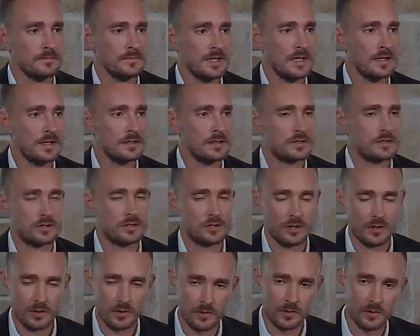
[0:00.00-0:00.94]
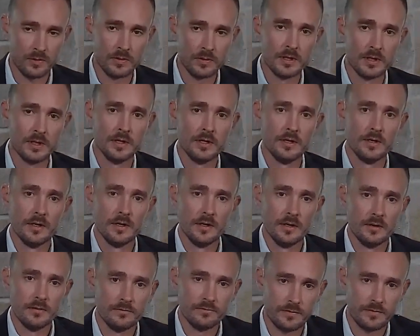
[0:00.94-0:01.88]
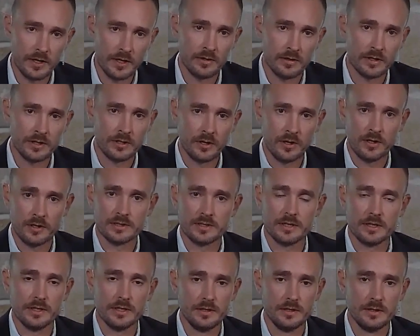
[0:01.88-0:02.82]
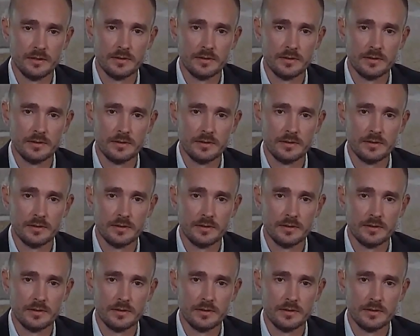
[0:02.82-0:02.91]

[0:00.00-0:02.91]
It is so very costly.